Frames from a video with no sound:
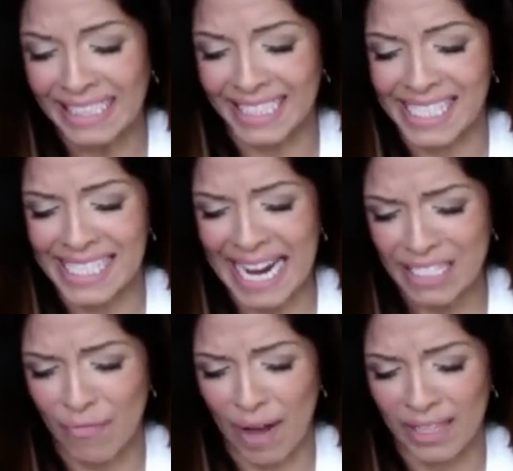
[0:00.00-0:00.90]
that
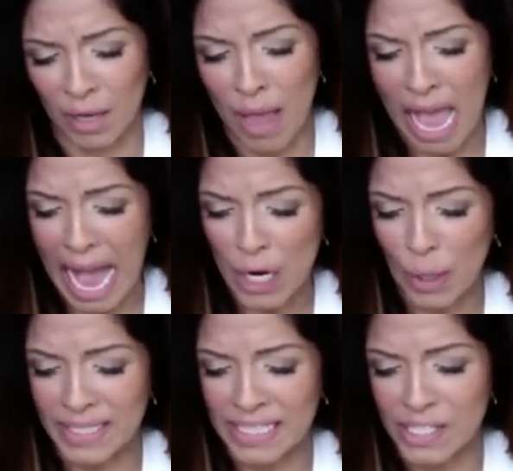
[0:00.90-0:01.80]
sanctified them, and who
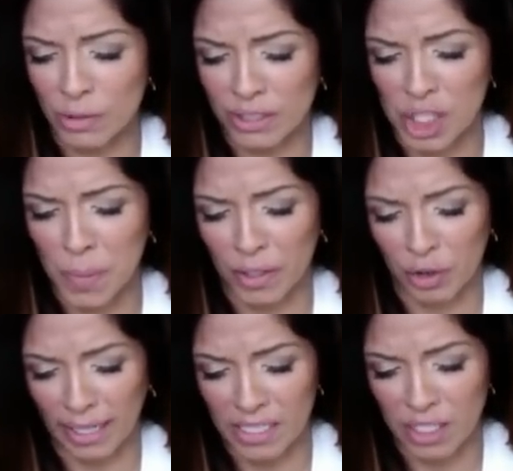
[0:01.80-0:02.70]
has insulted the Spirit of
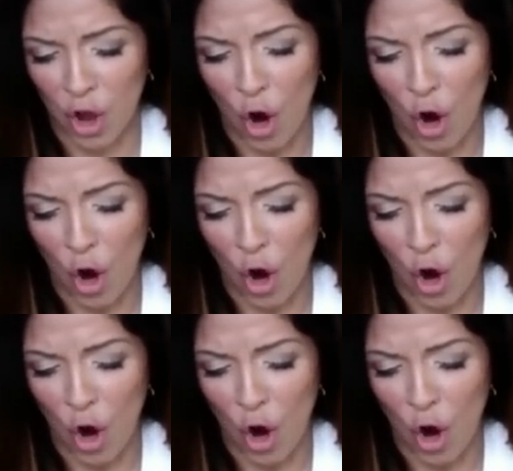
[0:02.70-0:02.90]
grace?